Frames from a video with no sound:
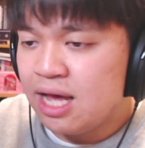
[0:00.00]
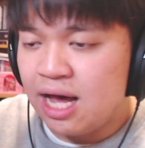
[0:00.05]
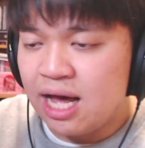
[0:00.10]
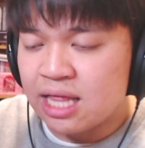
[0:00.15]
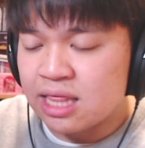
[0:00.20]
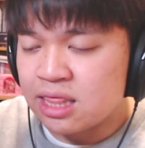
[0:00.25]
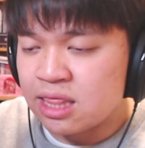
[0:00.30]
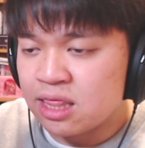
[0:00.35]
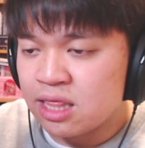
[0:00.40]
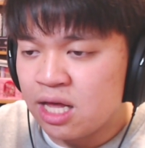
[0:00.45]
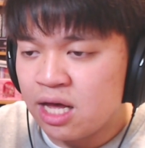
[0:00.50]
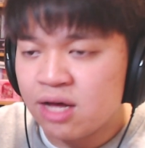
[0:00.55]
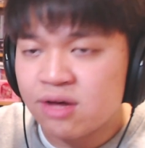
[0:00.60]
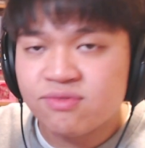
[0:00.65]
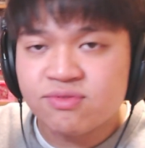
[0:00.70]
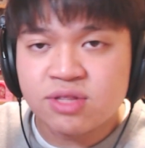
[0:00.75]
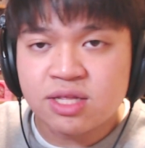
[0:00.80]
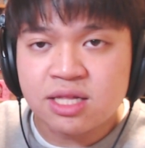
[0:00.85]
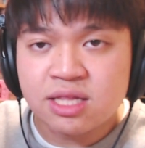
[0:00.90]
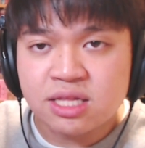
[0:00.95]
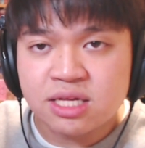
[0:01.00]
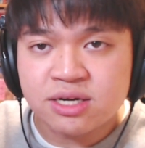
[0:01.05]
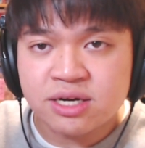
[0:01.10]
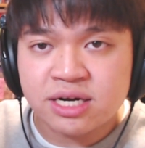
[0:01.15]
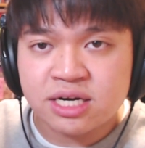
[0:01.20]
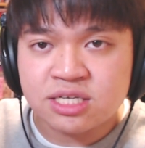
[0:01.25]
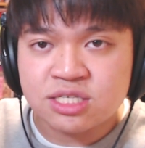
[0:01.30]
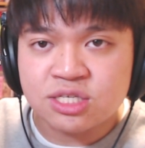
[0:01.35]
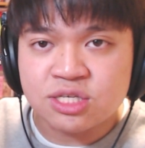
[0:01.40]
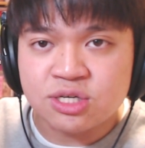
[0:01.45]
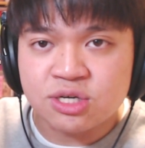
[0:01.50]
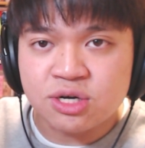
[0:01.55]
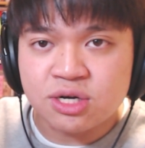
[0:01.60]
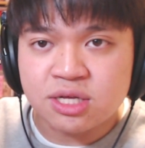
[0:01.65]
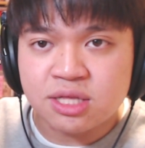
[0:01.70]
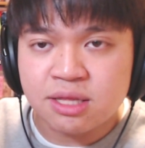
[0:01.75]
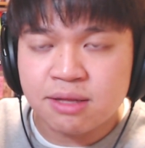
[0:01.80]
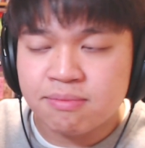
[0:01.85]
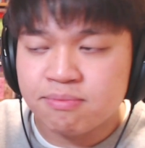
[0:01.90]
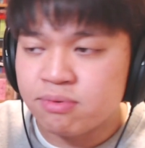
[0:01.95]
I love the lyrics
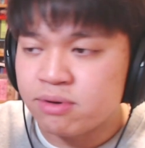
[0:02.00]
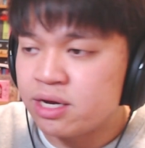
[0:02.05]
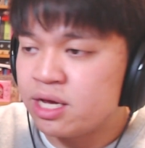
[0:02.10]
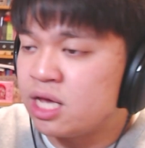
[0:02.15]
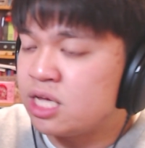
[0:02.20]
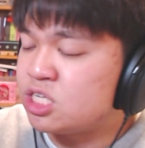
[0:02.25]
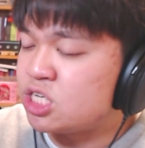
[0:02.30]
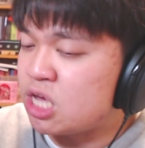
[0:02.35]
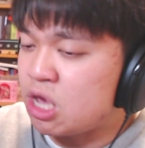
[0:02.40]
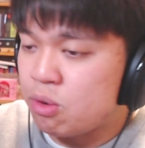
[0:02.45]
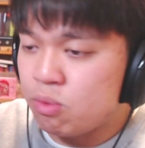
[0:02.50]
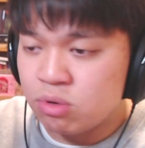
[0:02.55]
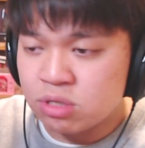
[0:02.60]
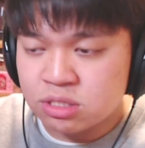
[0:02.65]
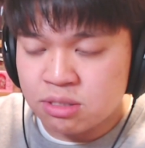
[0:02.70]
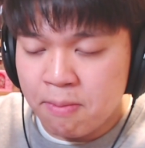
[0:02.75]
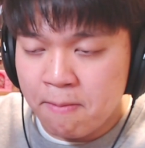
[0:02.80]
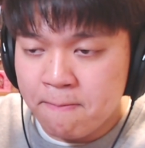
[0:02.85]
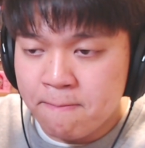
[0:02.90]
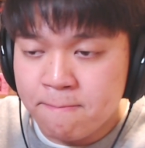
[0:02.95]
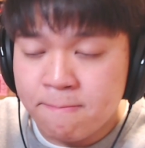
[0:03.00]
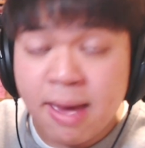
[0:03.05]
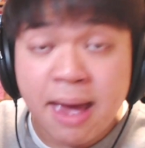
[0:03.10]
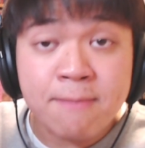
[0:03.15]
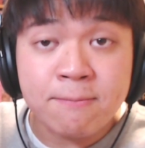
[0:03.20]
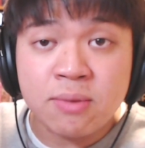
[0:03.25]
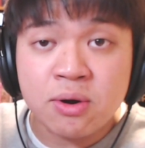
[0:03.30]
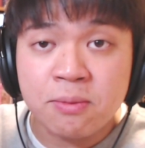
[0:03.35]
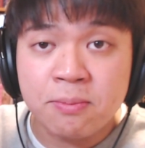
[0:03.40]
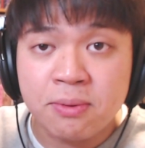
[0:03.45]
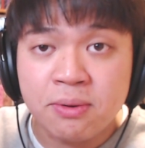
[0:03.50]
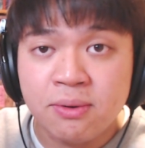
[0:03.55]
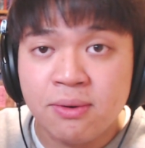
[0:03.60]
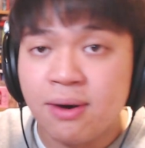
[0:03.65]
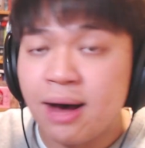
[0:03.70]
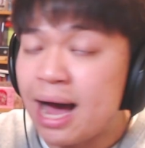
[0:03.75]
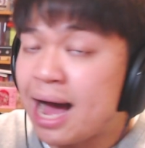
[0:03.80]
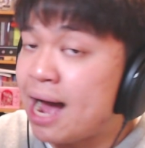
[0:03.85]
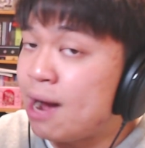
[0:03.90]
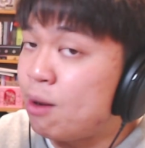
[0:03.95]
during the bridge. It was memorable. I